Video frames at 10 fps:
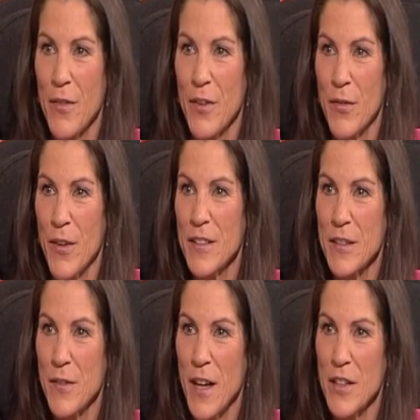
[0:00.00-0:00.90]
they're very
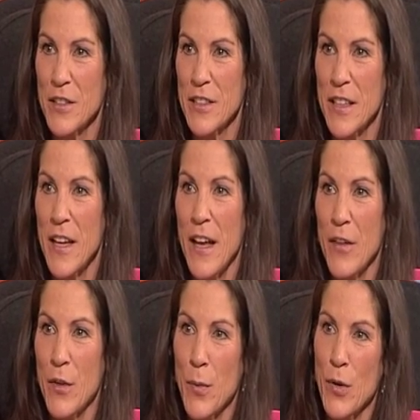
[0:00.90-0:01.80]
self-conscious, and
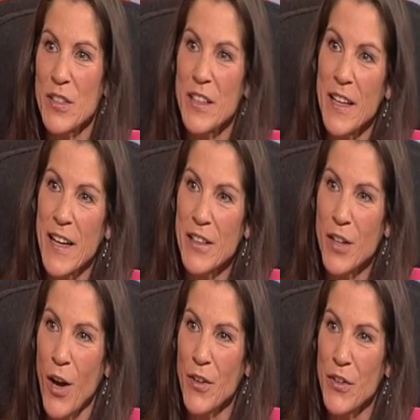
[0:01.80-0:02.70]
the person that I
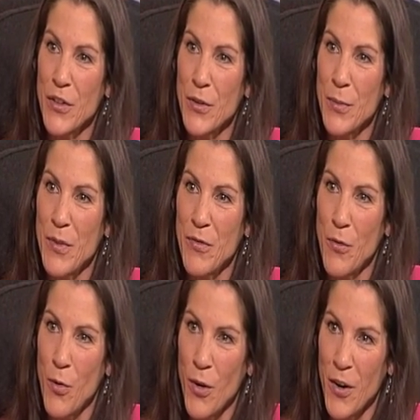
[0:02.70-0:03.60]
talked to
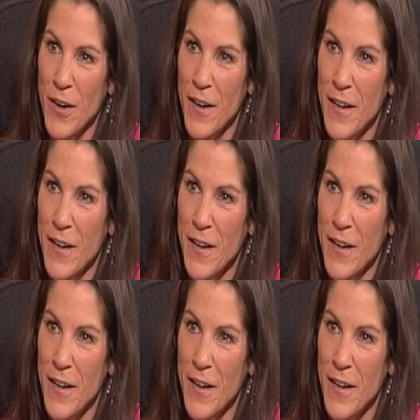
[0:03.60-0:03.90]
before